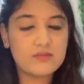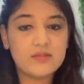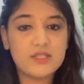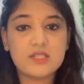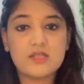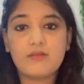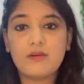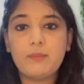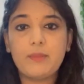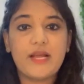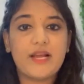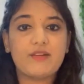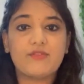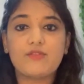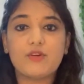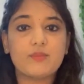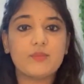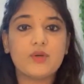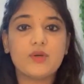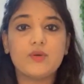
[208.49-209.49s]
whichever
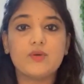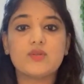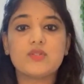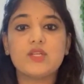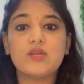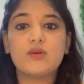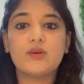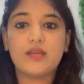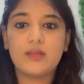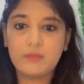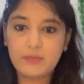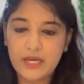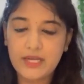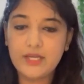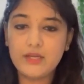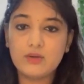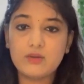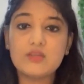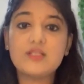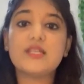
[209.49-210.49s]
platform you're using, you can buy
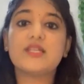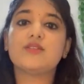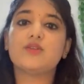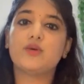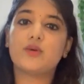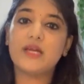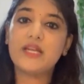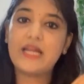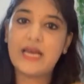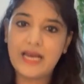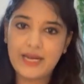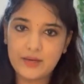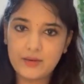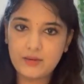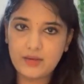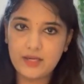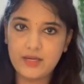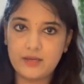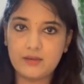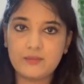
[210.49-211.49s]
notes and you can
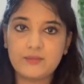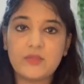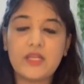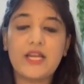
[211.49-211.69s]
annotate,